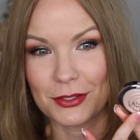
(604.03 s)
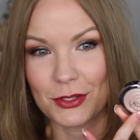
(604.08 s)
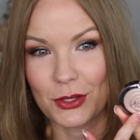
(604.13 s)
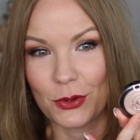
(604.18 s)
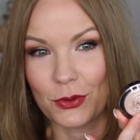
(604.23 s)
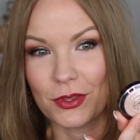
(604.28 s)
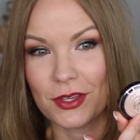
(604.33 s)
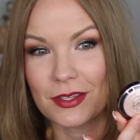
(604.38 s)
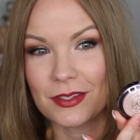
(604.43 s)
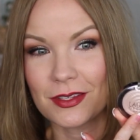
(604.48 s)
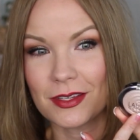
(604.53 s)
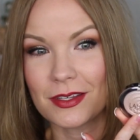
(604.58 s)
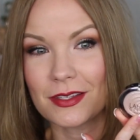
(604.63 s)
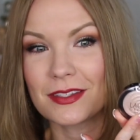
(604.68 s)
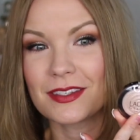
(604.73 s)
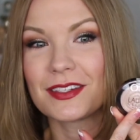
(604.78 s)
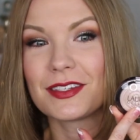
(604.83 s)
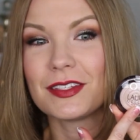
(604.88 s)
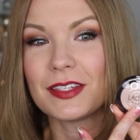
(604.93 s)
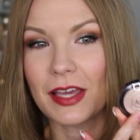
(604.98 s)
So this is
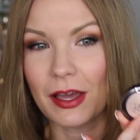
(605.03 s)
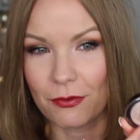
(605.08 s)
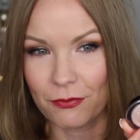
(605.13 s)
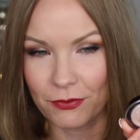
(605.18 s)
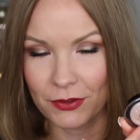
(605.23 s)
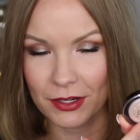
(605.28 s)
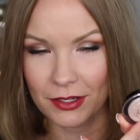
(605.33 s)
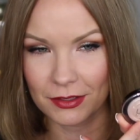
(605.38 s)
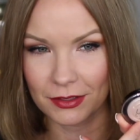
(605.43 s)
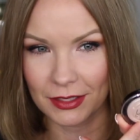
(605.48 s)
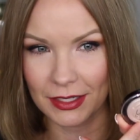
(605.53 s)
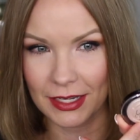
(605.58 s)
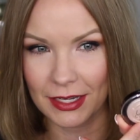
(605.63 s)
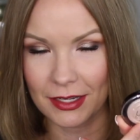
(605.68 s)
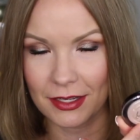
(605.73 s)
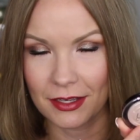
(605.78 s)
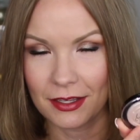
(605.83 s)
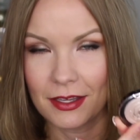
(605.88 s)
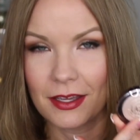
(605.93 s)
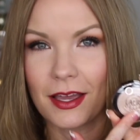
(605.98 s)

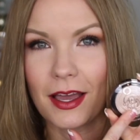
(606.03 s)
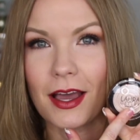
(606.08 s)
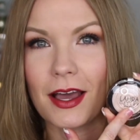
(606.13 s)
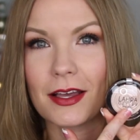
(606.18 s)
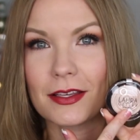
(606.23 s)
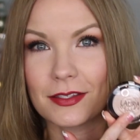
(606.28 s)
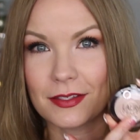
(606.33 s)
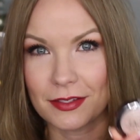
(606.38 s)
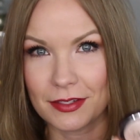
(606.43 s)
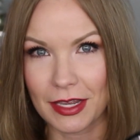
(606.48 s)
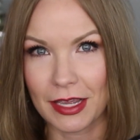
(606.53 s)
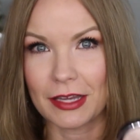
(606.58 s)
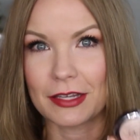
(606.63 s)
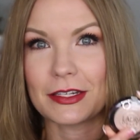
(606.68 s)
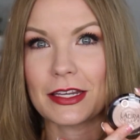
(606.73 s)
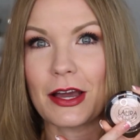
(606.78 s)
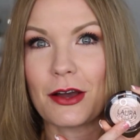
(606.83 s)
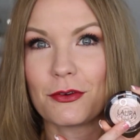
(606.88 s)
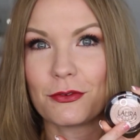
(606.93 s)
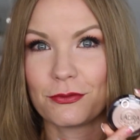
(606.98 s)
definitely a
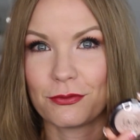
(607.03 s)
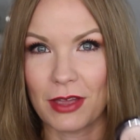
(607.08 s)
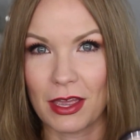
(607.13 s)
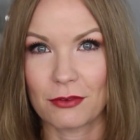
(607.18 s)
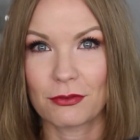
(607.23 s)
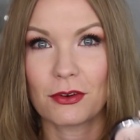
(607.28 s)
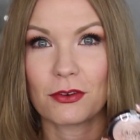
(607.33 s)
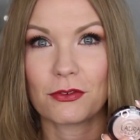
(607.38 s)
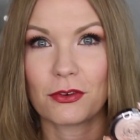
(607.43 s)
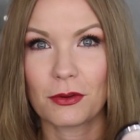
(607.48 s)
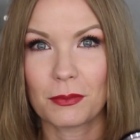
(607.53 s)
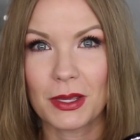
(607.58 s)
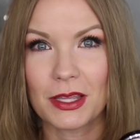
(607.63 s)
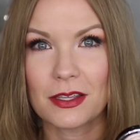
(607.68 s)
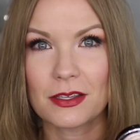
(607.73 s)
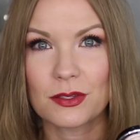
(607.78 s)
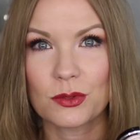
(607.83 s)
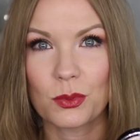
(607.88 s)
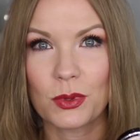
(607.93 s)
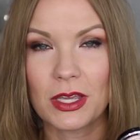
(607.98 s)
standout favorite for me
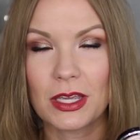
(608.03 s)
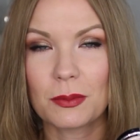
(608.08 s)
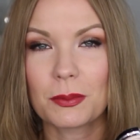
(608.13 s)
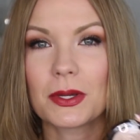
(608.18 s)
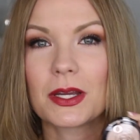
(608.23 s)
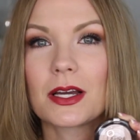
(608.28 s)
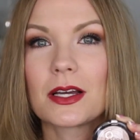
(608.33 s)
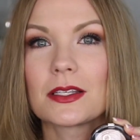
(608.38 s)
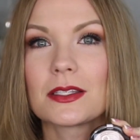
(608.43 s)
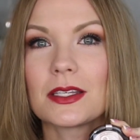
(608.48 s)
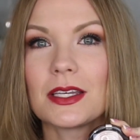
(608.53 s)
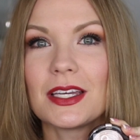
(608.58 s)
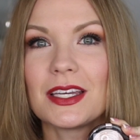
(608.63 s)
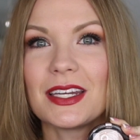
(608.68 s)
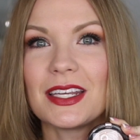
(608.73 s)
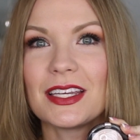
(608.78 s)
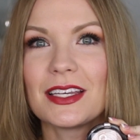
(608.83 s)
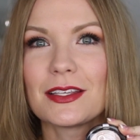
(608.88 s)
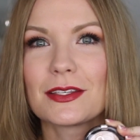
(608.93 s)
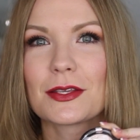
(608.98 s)
this week because it
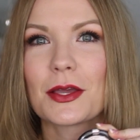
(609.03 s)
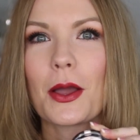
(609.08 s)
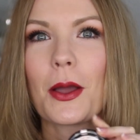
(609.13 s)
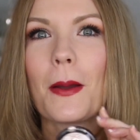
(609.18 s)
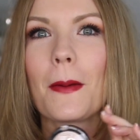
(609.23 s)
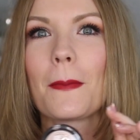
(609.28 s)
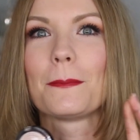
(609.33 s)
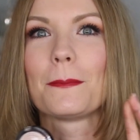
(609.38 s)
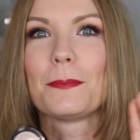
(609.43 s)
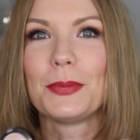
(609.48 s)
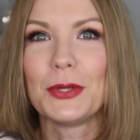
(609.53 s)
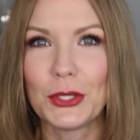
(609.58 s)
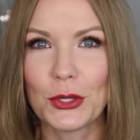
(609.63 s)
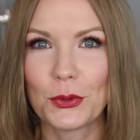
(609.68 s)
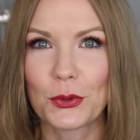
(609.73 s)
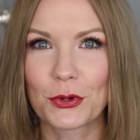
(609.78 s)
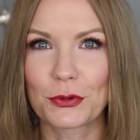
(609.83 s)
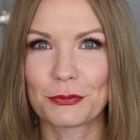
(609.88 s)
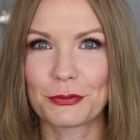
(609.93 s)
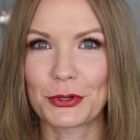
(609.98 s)
is
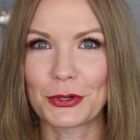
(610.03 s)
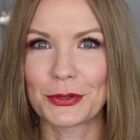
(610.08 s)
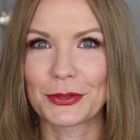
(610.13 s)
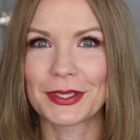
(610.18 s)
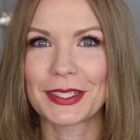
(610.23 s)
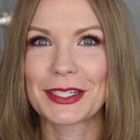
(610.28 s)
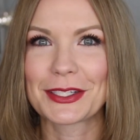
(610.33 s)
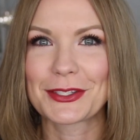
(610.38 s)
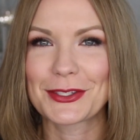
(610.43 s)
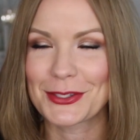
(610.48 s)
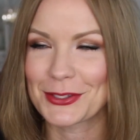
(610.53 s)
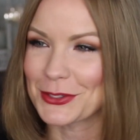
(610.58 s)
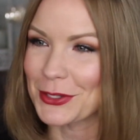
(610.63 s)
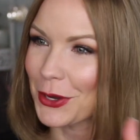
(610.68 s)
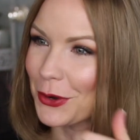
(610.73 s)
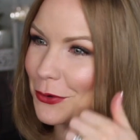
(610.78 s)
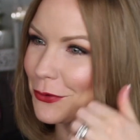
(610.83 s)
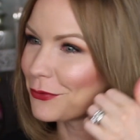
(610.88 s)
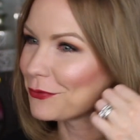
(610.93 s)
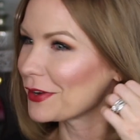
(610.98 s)
beautiful. It's
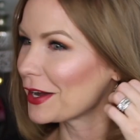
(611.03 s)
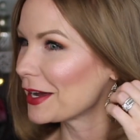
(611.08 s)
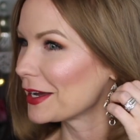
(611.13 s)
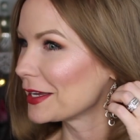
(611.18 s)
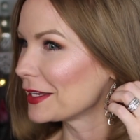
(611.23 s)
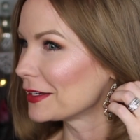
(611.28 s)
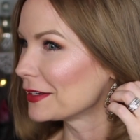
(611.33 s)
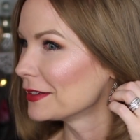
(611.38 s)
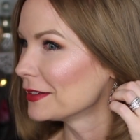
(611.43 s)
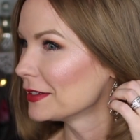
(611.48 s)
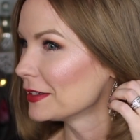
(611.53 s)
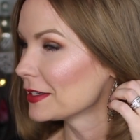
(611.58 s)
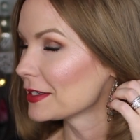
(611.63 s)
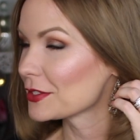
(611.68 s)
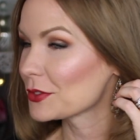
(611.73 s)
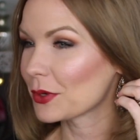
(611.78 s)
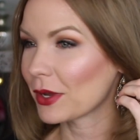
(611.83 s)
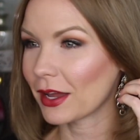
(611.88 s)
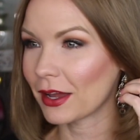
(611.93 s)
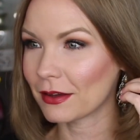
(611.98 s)
so fun.
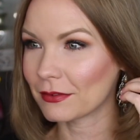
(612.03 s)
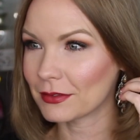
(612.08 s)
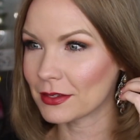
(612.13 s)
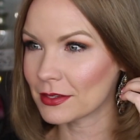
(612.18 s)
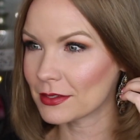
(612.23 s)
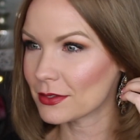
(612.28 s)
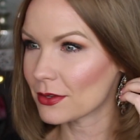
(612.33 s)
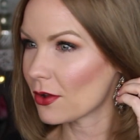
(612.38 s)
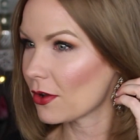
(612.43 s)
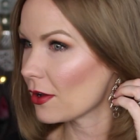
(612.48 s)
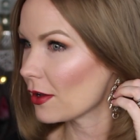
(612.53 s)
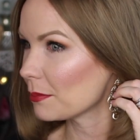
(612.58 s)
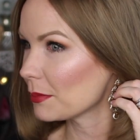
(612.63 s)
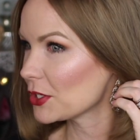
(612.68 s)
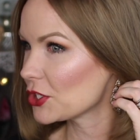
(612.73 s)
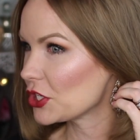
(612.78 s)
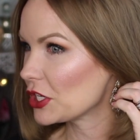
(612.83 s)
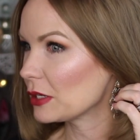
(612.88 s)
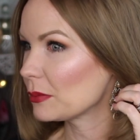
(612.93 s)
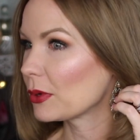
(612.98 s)
So I have this on
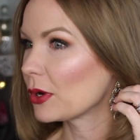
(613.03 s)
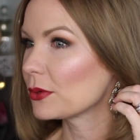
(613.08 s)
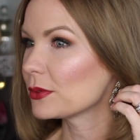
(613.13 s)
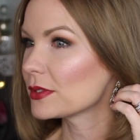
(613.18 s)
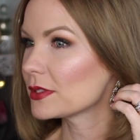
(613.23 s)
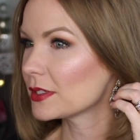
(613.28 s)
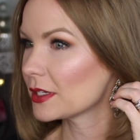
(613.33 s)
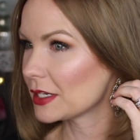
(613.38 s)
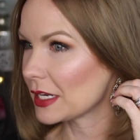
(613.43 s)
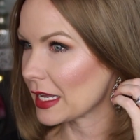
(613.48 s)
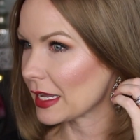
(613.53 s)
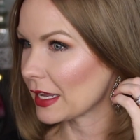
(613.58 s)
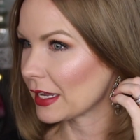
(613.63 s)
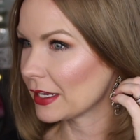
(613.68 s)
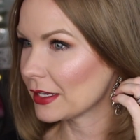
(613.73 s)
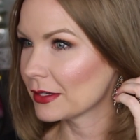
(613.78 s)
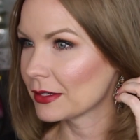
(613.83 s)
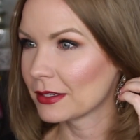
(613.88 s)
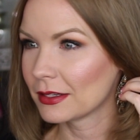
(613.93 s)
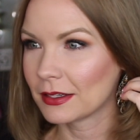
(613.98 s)
my cheekbones
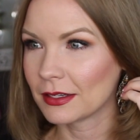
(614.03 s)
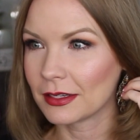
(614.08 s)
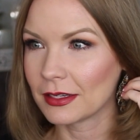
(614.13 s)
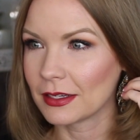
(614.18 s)
today.